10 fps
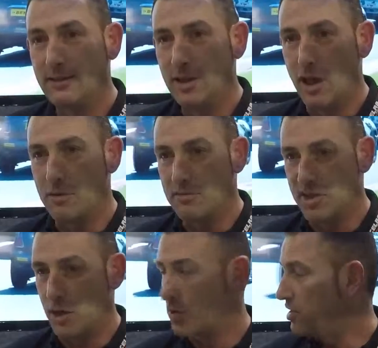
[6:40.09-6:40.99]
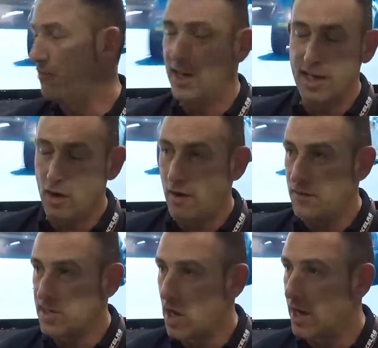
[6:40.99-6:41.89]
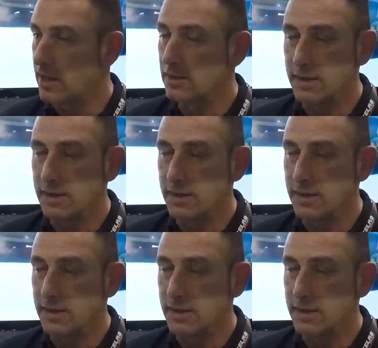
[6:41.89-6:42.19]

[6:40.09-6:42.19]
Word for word: you know see what civilian life is like.